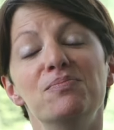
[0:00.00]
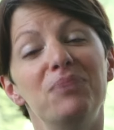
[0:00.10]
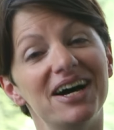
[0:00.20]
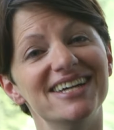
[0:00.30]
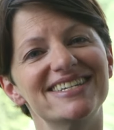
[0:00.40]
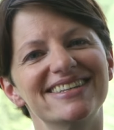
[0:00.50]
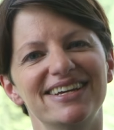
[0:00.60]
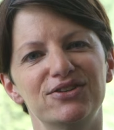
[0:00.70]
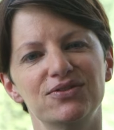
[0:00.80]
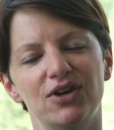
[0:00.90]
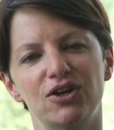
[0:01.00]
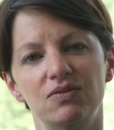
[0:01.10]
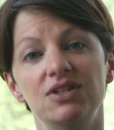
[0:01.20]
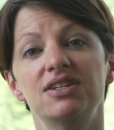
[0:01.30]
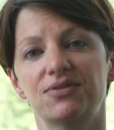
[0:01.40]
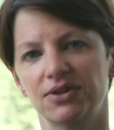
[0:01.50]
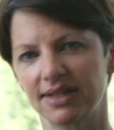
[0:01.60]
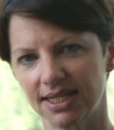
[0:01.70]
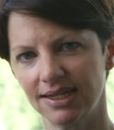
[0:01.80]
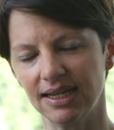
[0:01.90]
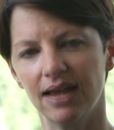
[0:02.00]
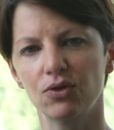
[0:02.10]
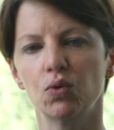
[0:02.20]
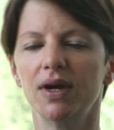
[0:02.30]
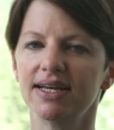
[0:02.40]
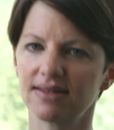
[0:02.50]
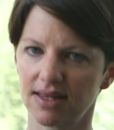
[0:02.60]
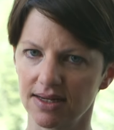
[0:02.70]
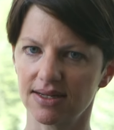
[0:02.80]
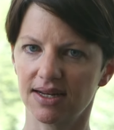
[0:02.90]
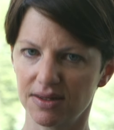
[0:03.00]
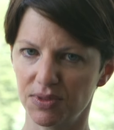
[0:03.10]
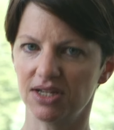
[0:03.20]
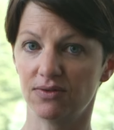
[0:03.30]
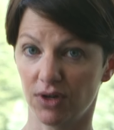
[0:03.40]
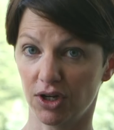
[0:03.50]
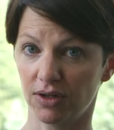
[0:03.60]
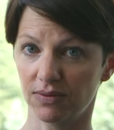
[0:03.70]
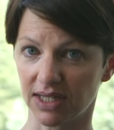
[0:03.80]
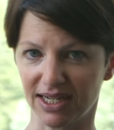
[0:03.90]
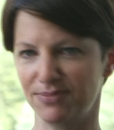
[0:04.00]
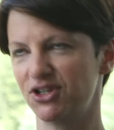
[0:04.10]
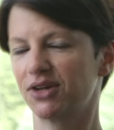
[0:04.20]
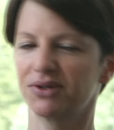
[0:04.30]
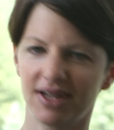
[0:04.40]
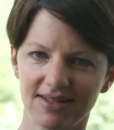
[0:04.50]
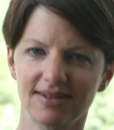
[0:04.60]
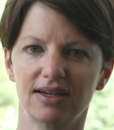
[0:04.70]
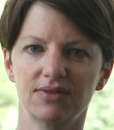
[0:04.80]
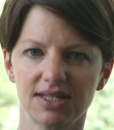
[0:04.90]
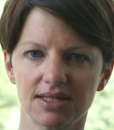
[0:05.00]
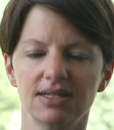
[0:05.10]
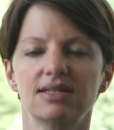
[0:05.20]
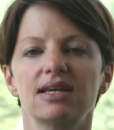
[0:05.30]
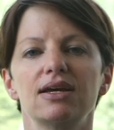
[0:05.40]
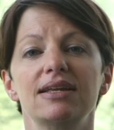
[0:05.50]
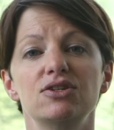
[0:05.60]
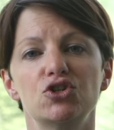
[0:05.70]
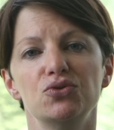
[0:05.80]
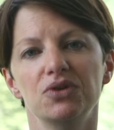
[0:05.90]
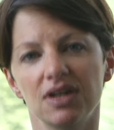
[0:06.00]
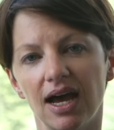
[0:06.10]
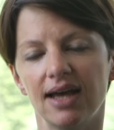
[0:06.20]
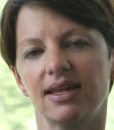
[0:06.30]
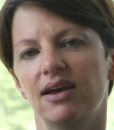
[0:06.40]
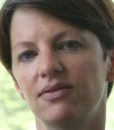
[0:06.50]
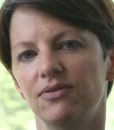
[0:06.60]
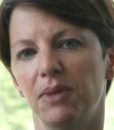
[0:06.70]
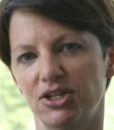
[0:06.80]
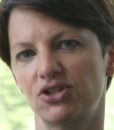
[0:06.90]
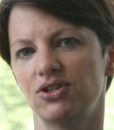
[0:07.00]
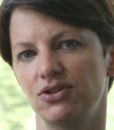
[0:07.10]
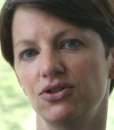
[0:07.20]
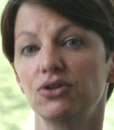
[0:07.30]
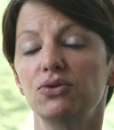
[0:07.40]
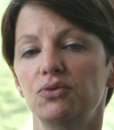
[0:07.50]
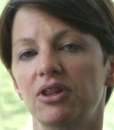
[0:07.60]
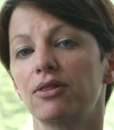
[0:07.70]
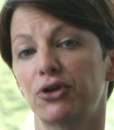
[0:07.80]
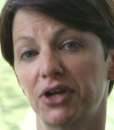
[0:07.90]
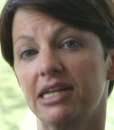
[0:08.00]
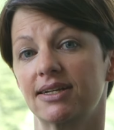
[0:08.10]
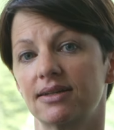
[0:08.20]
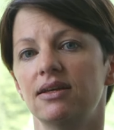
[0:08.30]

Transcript: But they are involved differently, and the ways that they tend to be involved, and I'm generalizing obviously, tend to not have much to do with learning.